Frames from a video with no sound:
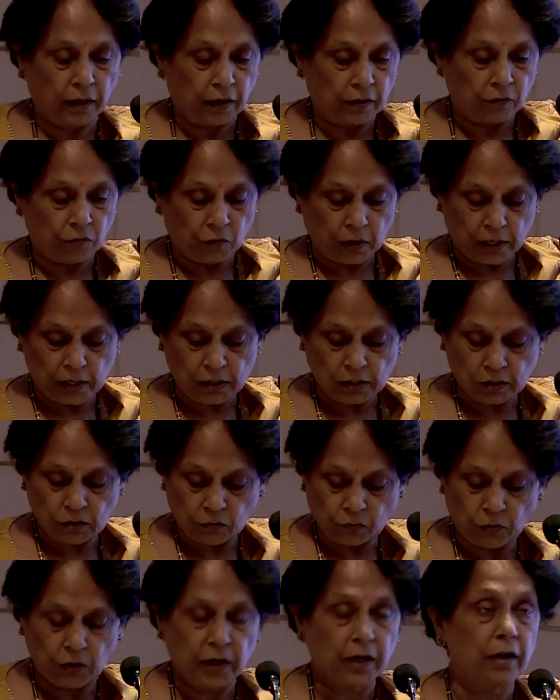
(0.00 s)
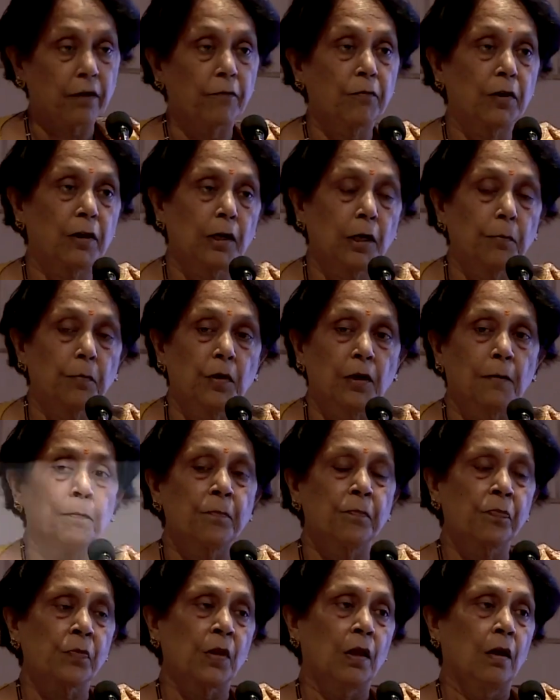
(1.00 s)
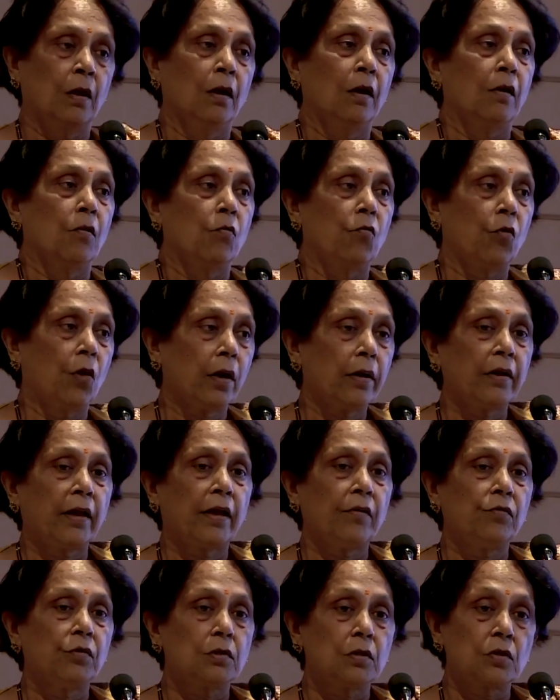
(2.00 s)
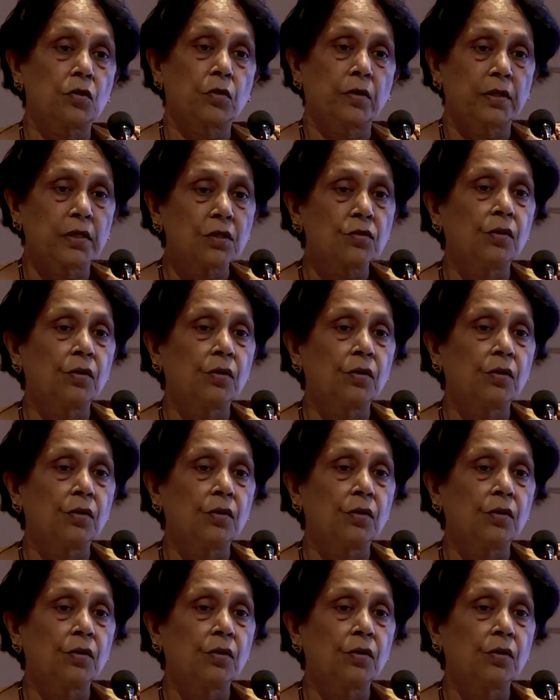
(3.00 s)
advice where available. What I would stress